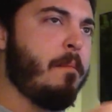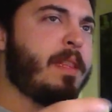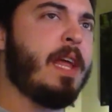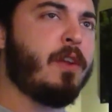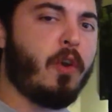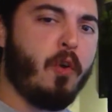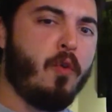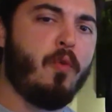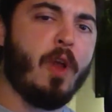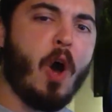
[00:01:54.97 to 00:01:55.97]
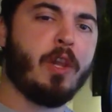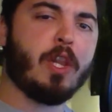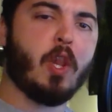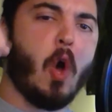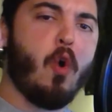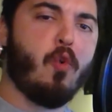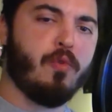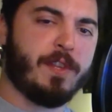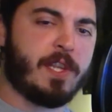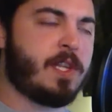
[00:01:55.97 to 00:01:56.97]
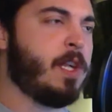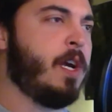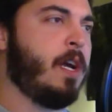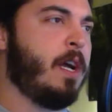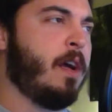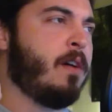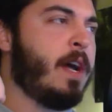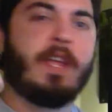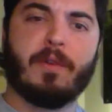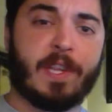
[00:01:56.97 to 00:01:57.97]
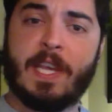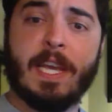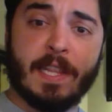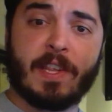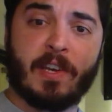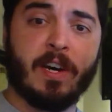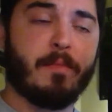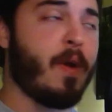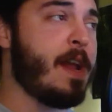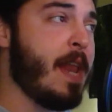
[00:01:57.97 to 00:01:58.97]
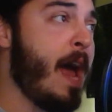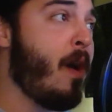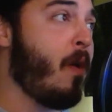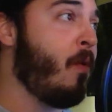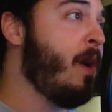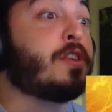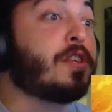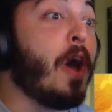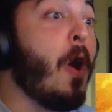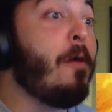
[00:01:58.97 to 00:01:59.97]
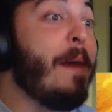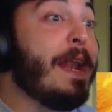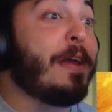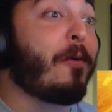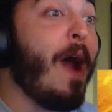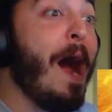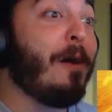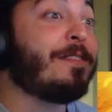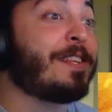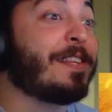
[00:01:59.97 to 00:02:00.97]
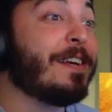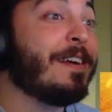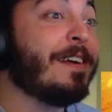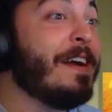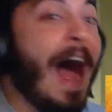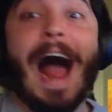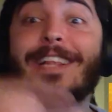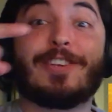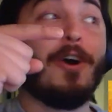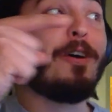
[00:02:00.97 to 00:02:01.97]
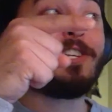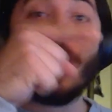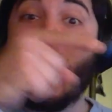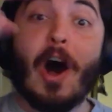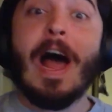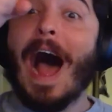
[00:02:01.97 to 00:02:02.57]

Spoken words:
but then Kuhn unloads, like you'll see in this clip right now, so many crowns! I told y'all